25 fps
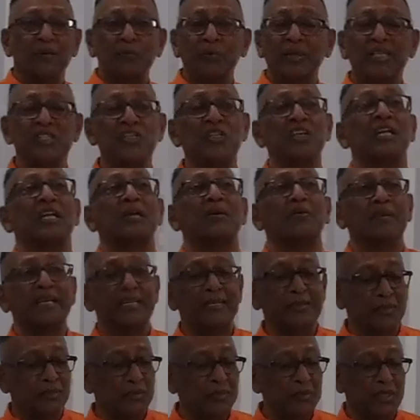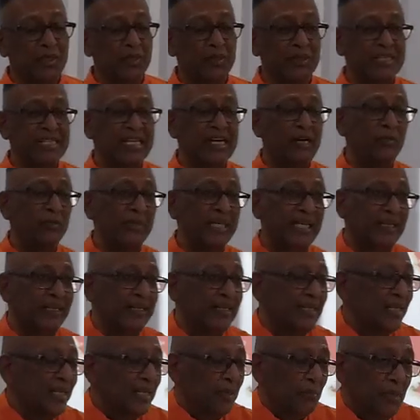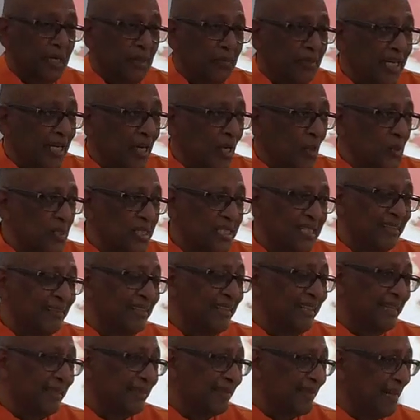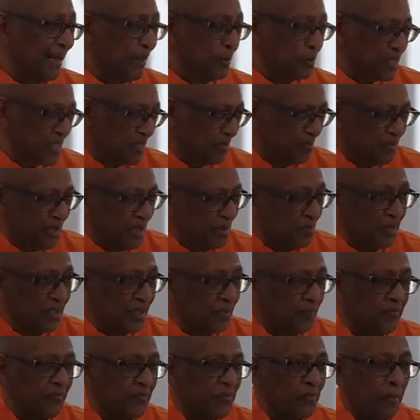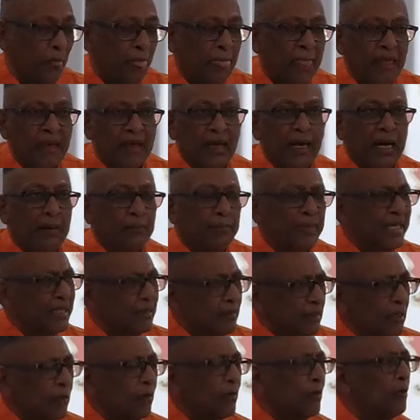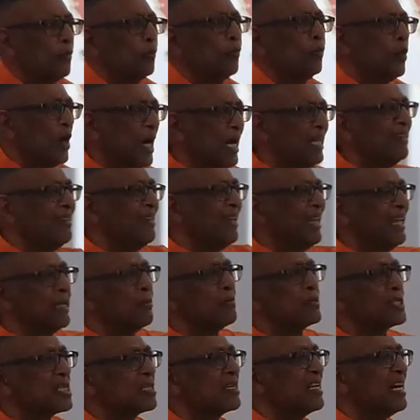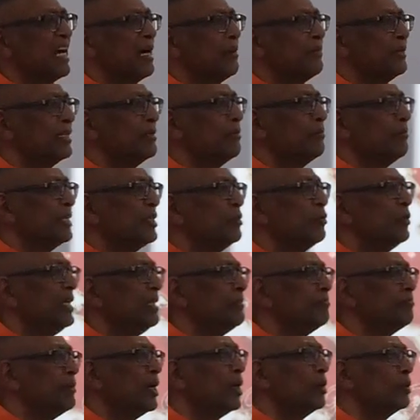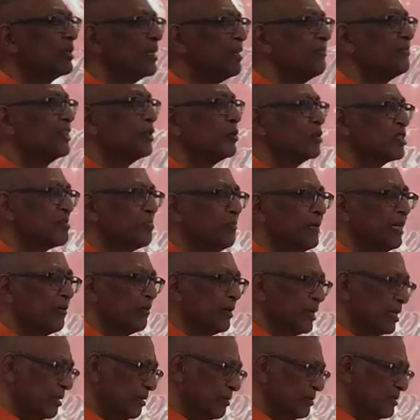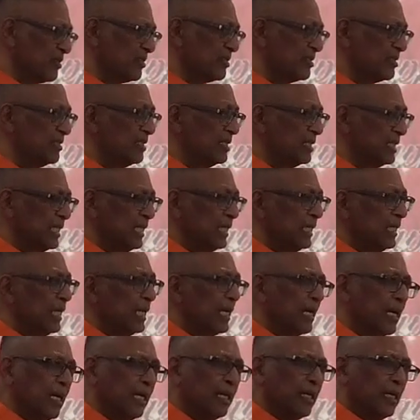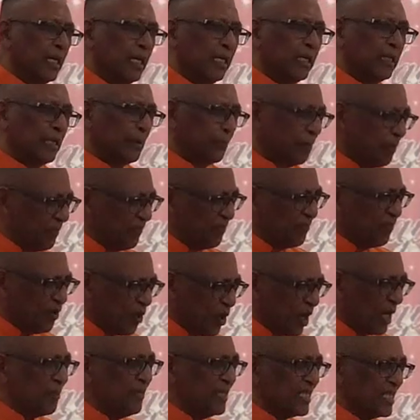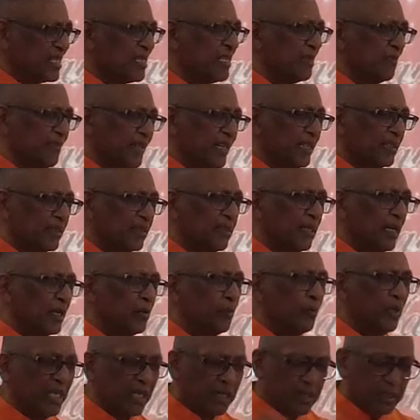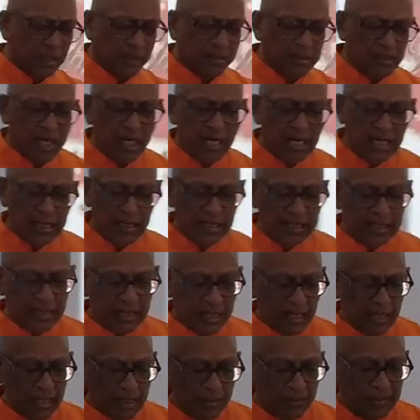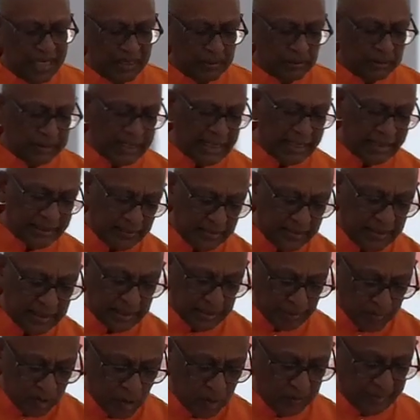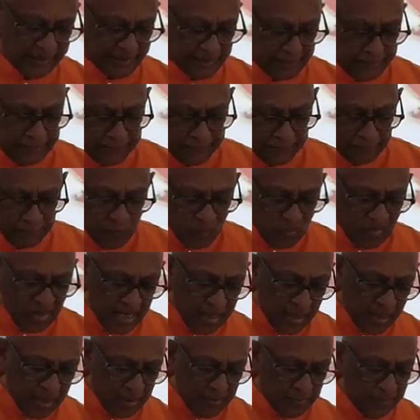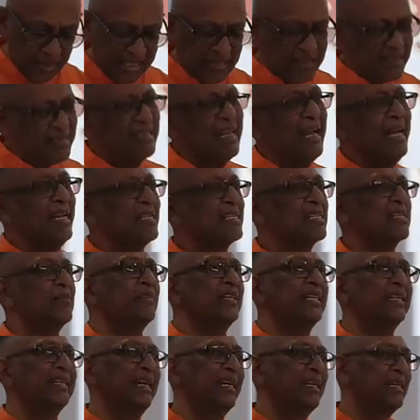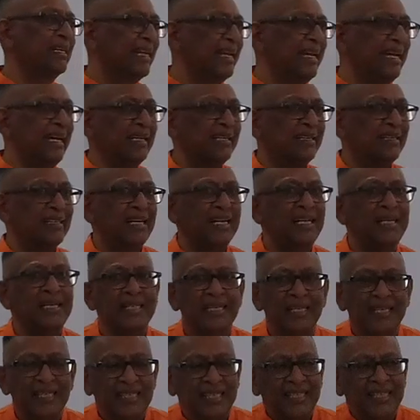with children. Who knows how many? Maybe close to 10,000 people. But one thing was common between both of those miracles. The performance of it. And we are going to talk a little about that in a moment. But it's Thanksgiving Day in Canada.